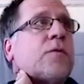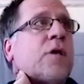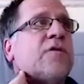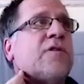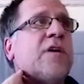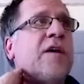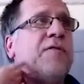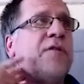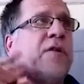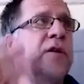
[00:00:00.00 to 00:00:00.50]

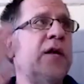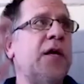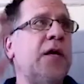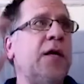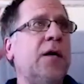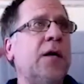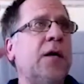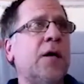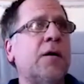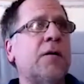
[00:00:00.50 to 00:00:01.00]

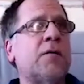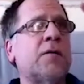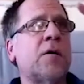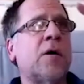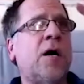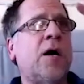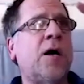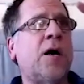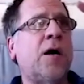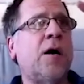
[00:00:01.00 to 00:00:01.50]
definitely
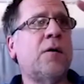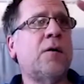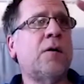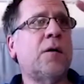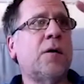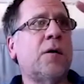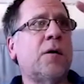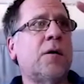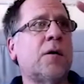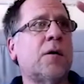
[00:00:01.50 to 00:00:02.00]
uh,
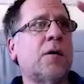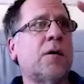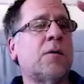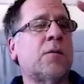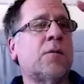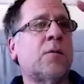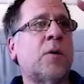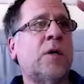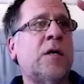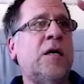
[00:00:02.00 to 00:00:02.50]

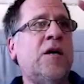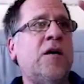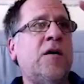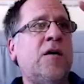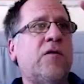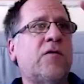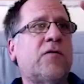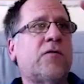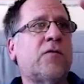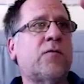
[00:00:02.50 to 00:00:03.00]

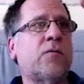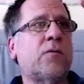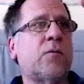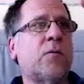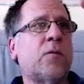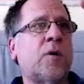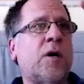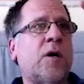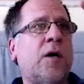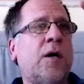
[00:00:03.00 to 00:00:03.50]
is
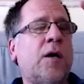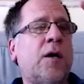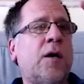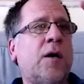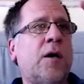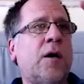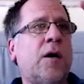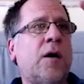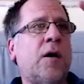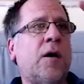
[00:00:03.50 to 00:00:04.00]
uh,
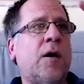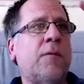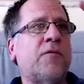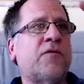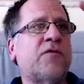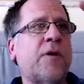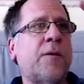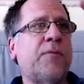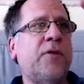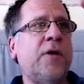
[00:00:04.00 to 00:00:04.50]

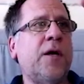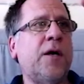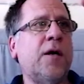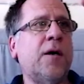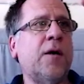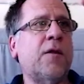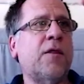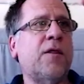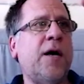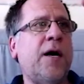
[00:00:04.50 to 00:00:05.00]
something
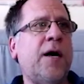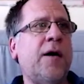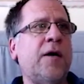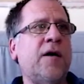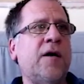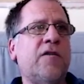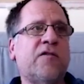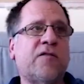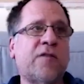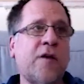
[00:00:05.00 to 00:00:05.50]
that
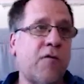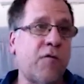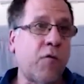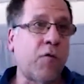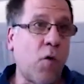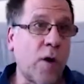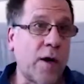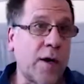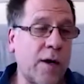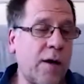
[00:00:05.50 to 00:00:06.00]
is
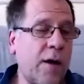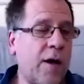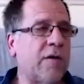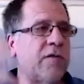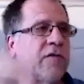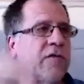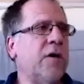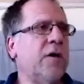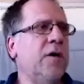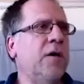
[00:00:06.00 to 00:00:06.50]

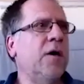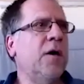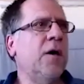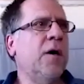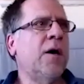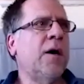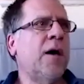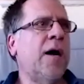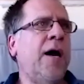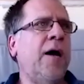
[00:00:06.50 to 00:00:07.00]
self-organizing
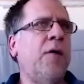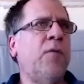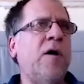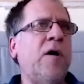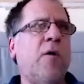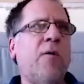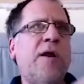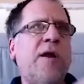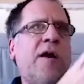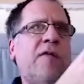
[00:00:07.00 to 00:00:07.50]
and we
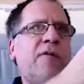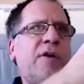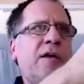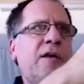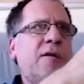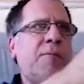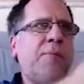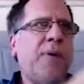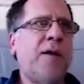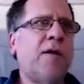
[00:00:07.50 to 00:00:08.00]
already have
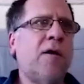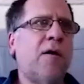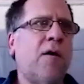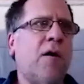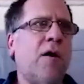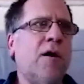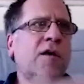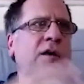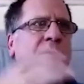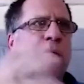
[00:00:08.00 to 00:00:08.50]
independent
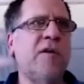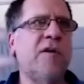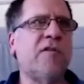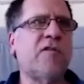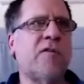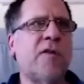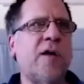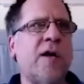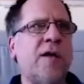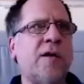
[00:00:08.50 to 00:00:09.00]

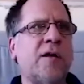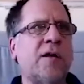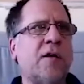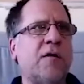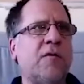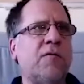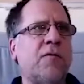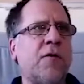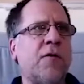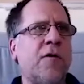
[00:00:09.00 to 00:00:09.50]
arguments that it
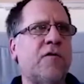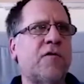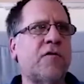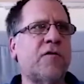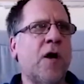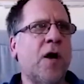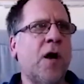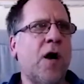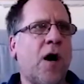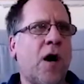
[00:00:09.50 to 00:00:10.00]
converts
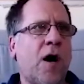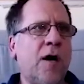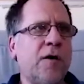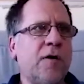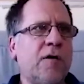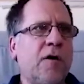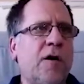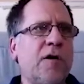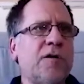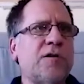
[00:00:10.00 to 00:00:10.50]

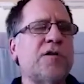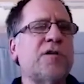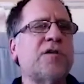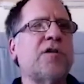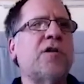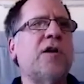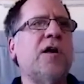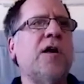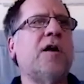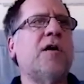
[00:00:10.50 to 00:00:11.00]
unconscious
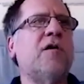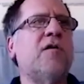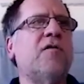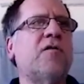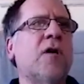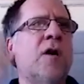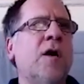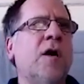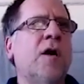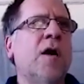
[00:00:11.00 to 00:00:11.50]

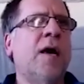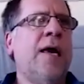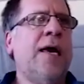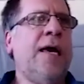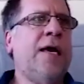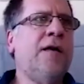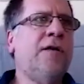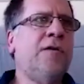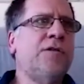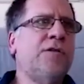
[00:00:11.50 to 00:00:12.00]
things
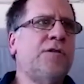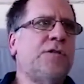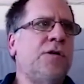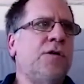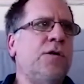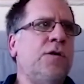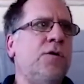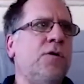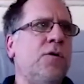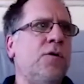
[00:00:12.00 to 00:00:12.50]

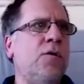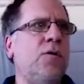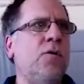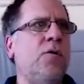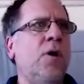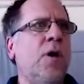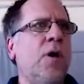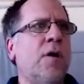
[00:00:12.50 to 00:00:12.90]
into